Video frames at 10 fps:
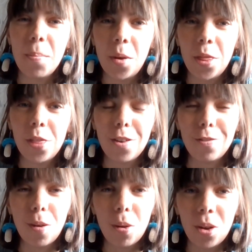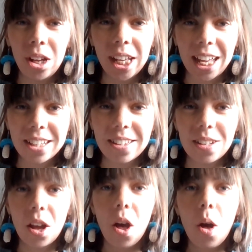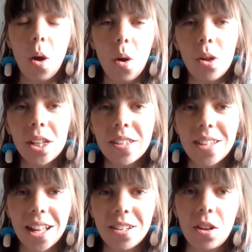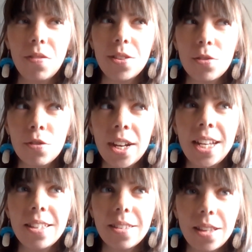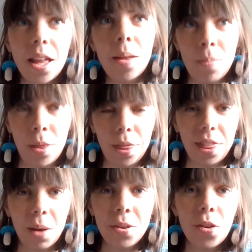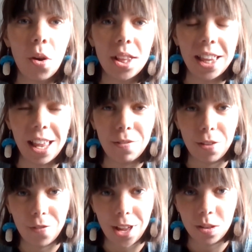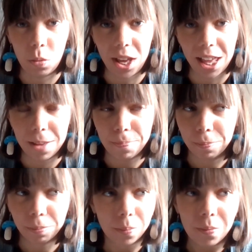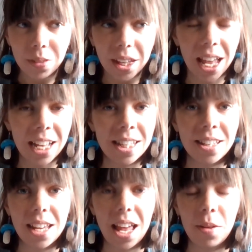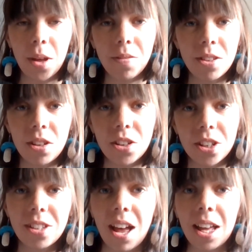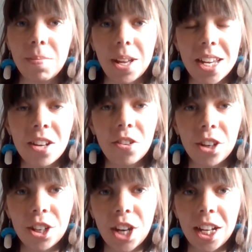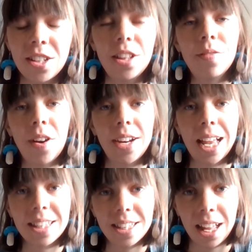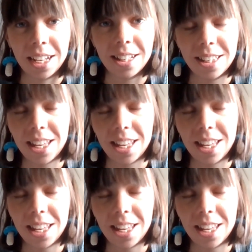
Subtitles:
the month of August. August started off as a really slow month. I went on holiday for the first week and we were having such a good time. I didn't crochet until the very last night.